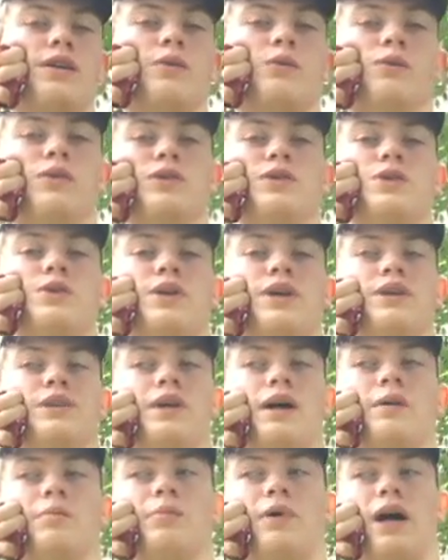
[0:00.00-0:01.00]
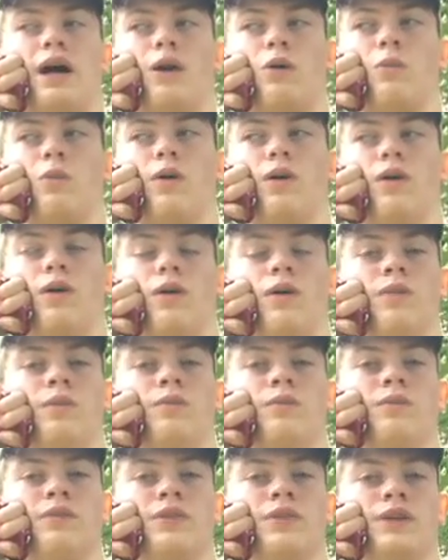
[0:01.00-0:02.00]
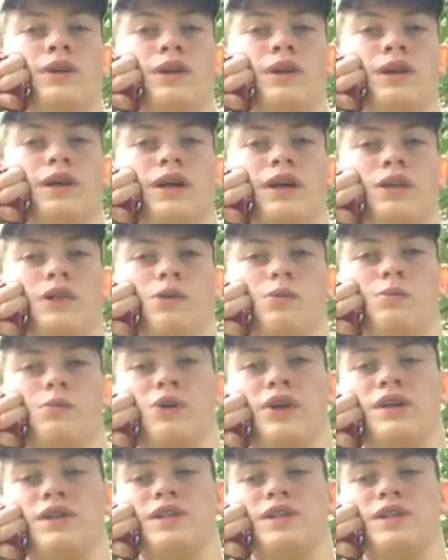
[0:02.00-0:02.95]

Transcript: once you hit that back wall and you brace